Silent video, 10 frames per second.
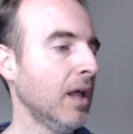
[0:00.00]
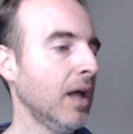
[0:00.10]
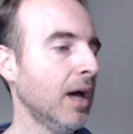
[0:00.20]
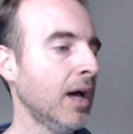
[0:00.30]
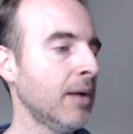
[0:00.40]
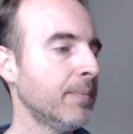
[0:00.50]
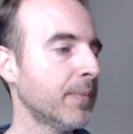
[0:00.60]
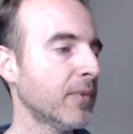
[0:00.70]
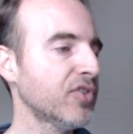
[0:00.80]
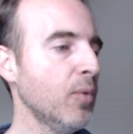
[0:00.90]
Um,
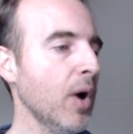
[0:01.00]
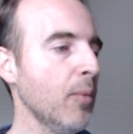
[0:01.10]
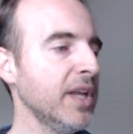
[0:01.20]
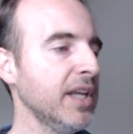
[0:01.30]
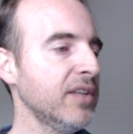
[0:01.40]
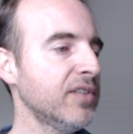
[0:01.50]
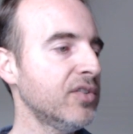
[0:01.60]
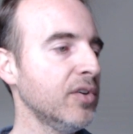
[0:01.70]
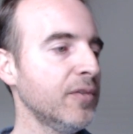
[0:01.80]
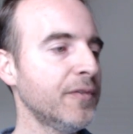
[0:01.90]
so what we need to
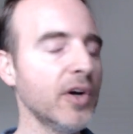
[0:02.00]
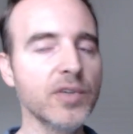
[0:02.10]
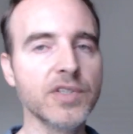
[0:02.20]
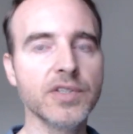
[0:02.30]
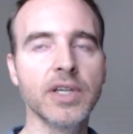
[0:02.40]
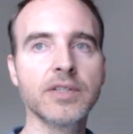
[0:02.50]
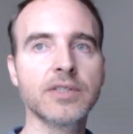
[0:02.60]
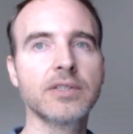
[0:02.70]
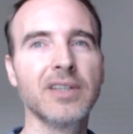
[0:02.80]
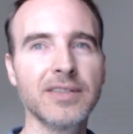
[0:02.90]
do, folks,
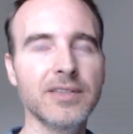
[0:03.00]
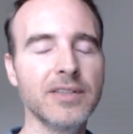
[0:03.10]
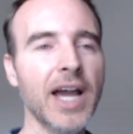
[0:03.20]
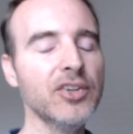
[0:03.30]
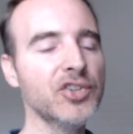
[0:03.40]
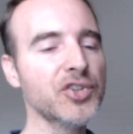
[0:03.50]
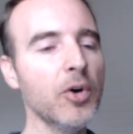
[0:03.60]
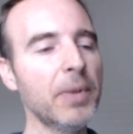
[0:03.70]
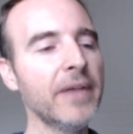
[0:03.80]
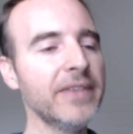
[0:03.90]
is is not show
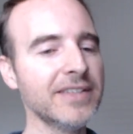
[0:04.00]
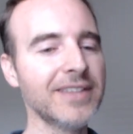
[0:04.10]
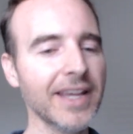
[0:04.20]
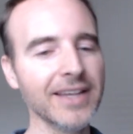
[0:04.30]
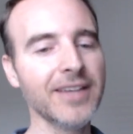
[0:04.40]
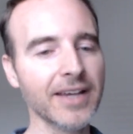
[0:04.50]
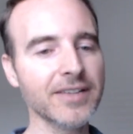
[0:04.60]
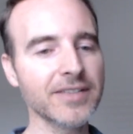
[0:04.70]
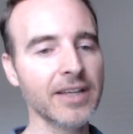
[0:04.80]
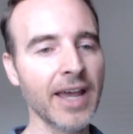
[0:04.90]
up on these day
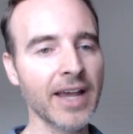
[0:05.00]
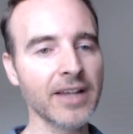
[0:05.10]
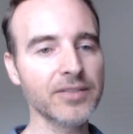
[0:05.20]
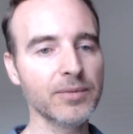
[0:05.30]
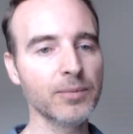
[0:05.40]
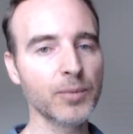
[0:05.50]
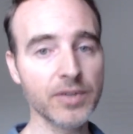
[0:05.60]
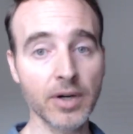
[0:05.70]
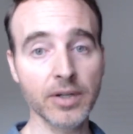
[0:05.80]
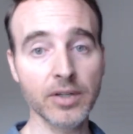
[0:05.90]
texts and ask
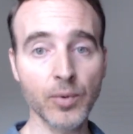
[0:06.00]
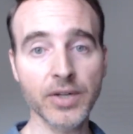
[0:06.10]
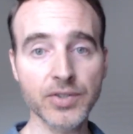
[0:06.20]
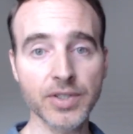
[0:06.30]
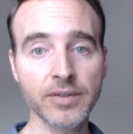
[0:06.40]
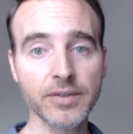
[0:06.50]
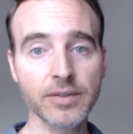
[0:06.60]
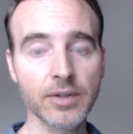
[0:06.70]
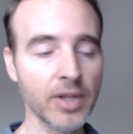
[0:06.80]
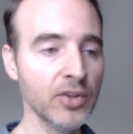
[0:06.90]
retarded questions.
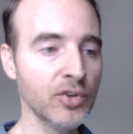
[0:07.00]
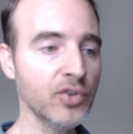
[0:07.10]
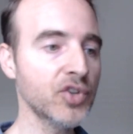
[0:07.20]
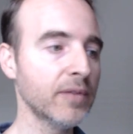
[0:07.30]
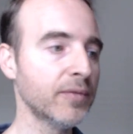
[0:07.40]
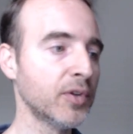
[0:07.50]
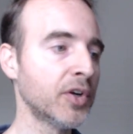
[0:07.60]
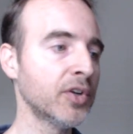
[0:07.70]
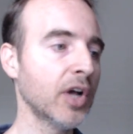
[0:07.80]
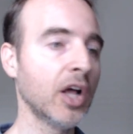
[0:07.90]
Okay, you should have
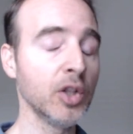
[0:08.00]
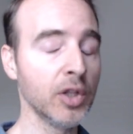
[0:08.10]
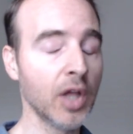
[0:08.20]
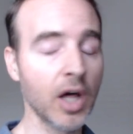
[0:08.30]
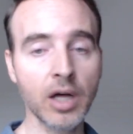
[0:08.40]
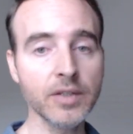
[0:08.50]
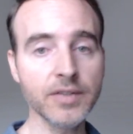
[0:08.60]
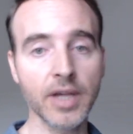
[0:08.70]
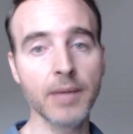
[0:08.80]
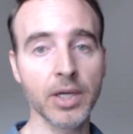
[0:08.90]
learned a long
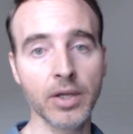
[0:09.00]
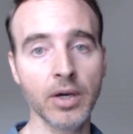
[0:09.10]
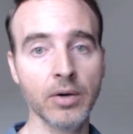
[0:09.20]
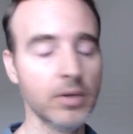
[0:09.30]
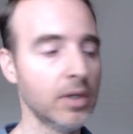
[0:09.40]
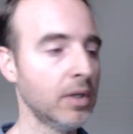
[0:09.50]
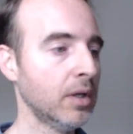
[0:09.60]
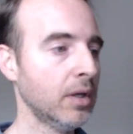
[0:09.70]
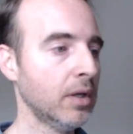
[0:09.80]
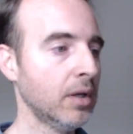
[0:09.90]
time ago
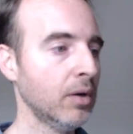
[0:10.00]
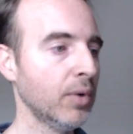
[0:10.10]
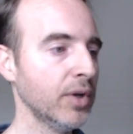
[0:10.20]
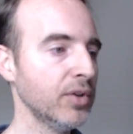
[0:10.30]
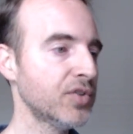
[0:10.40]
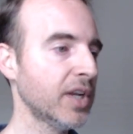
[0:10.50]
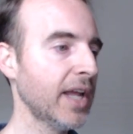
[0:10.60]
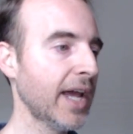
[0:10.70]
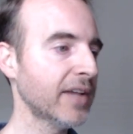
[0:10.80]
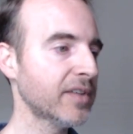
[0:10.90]
what you should
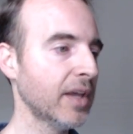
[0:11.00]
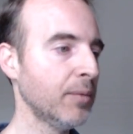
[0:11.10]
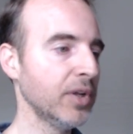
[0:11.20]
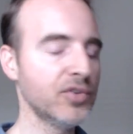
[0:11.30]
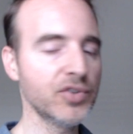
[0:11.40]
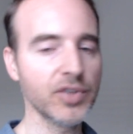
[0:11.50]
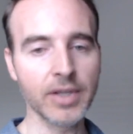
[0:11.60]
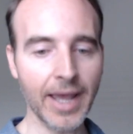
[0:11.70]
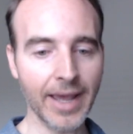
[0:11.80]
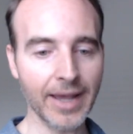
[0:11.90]
ask and what you
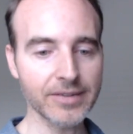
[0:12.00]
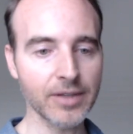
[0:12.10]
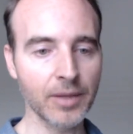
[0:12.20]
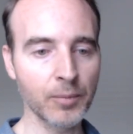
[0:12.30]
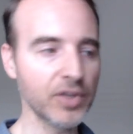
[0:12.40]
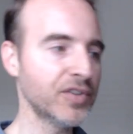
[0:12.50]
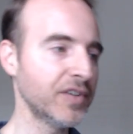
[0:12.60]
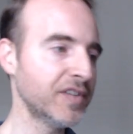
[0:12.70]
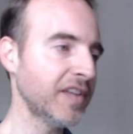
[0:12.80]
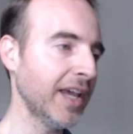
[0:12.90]
shouldn't ask, and what you
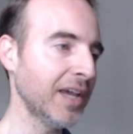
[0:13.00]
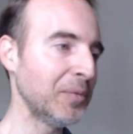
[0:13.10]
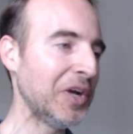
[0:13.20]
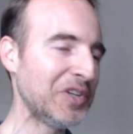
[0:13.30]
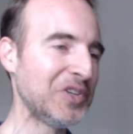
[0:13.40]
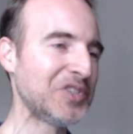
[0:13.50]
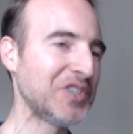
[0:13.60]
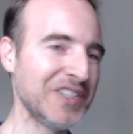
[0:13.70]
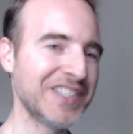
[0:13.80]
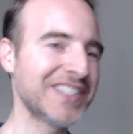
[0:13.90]
should say and what you
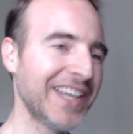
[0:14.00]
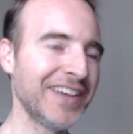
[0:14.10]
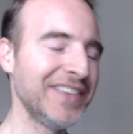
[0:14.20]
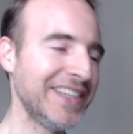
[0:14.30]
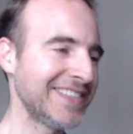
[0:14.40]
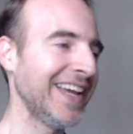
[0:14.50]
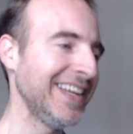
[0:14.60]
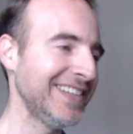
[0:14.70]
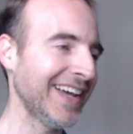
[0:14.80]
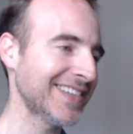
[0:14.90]
shouldn't say on these day
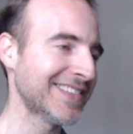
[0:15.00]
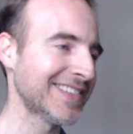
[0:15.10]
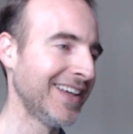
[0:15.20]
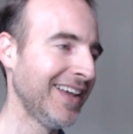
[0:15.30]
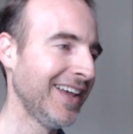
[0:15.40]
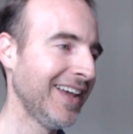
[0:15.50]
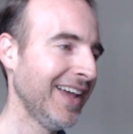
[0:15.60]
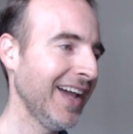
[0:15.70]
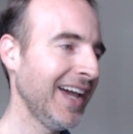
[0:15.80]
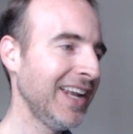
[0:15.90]
texts.
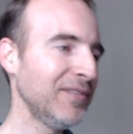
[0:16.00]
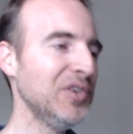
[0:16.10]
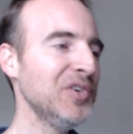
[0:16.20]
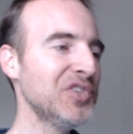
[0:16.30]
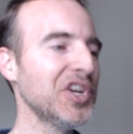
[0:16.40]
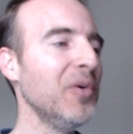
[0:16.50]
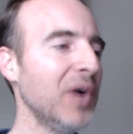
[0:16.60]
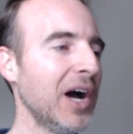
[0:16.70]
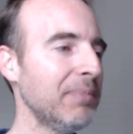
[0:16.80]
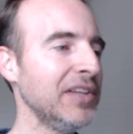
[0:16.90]
And if you show
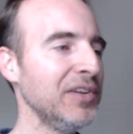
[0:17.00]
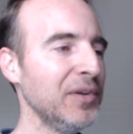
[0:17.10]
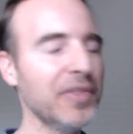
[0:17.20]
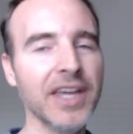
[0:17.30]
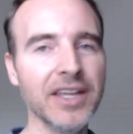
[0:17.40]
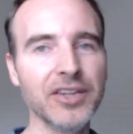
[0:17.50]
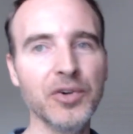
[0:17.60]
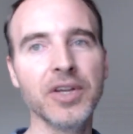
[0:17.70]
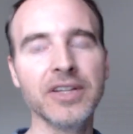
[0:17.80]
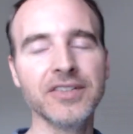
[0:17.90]
up and you think you
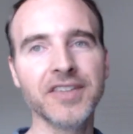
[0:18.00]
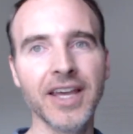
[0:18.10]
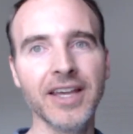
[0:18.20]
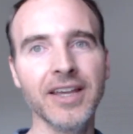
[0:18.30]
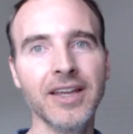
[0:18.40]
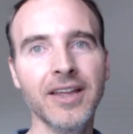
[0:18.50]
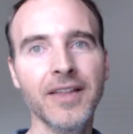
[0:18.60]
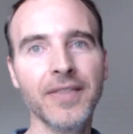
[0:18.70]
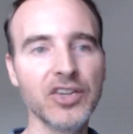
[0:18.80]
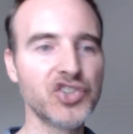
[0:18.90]
can say
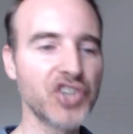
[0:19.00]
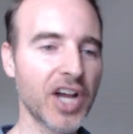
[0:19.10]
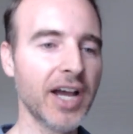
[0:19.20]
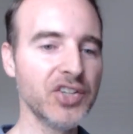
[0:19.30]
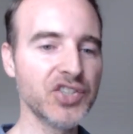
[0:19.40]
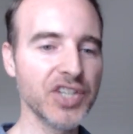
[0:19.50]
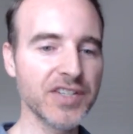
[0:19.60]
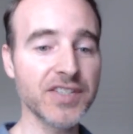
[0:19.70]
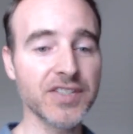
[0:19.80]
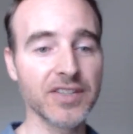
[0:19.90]
that John and
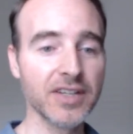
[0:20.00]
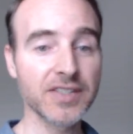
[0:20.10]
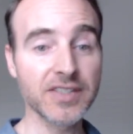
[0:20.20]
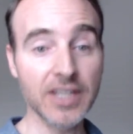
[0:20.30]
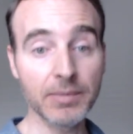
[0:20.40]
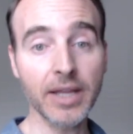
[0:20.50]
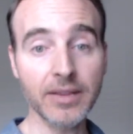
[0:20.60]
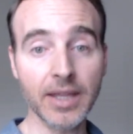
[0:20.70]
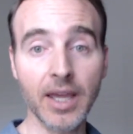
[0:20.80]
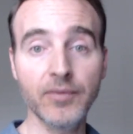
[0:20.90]
Jesus seem like
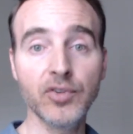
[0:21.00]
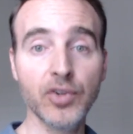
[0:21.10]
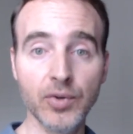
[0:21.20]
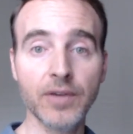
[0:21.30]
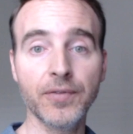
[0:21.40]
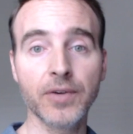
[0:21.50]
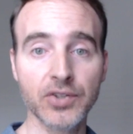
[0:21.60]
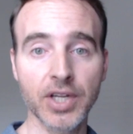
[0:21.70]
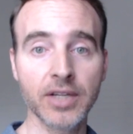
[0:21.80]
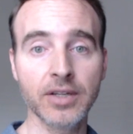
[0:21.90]
they have two different
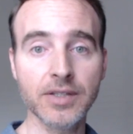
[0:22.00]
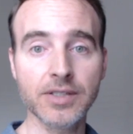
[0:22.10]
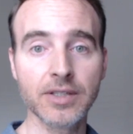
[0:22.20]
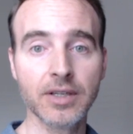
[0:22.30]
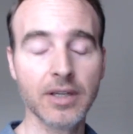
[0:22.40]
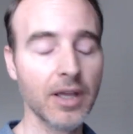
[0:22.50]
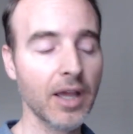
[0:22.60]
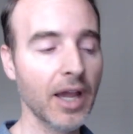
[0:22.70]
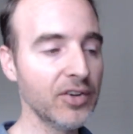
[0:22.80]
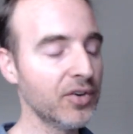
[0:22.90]
agendas,
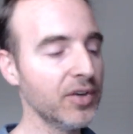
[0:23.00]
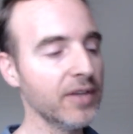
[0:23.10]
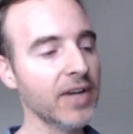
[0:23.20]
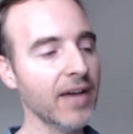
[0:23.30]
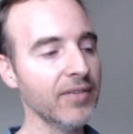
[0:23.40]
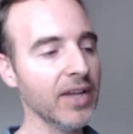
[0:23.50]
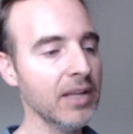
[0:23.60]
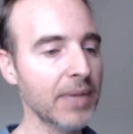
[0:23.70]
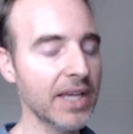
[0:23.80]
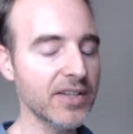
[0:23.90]
and you don't even have any
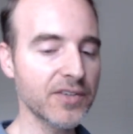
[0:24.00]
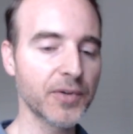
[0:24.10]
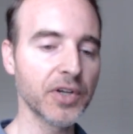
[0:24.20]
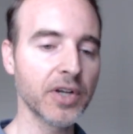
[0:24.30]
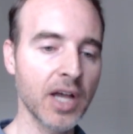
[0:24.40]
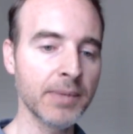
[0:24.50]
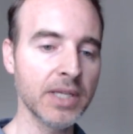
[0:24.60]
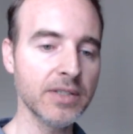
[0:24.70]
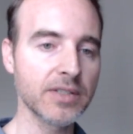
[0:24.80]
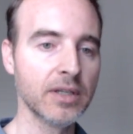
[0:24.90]
basis for your
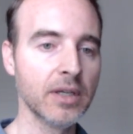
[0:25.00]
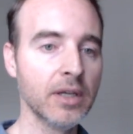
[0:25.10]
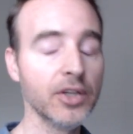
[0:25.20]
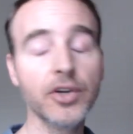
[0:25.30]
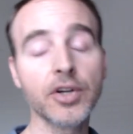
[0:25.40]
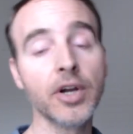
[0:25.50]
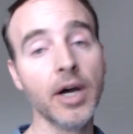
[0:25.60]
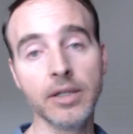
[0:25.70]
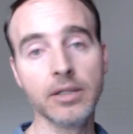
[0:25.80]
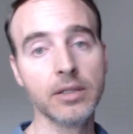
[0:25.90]
comments, you're
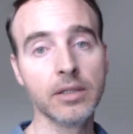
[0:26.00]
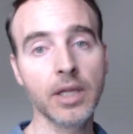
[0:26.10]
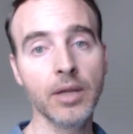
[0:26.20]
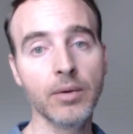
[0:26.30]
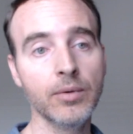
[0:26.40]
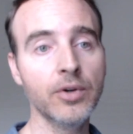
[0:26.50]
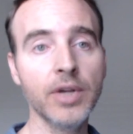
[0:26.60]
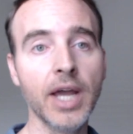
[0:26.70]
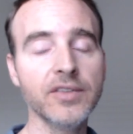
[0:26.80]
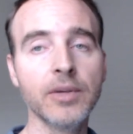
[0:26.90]
gone. Okay, you're
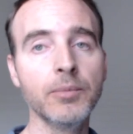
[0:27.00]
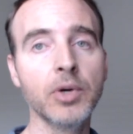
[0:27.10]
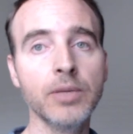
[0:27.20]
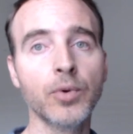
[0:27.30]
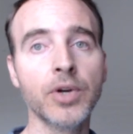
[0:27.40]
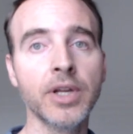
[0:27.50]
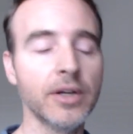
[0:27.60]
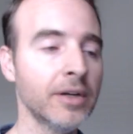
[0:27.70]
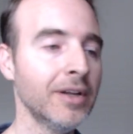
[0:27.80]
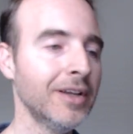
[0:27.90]
not someone we're
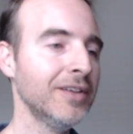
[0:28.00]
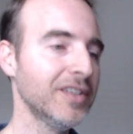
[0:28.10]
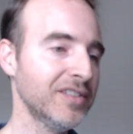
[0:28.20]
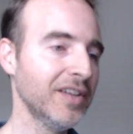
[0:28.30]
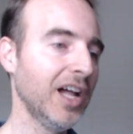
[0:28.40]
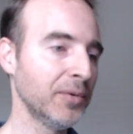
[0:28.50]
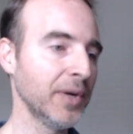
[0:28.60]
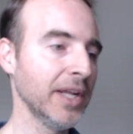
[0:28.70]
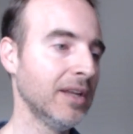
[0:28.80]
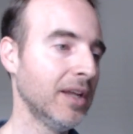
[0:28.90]
here to tolerate.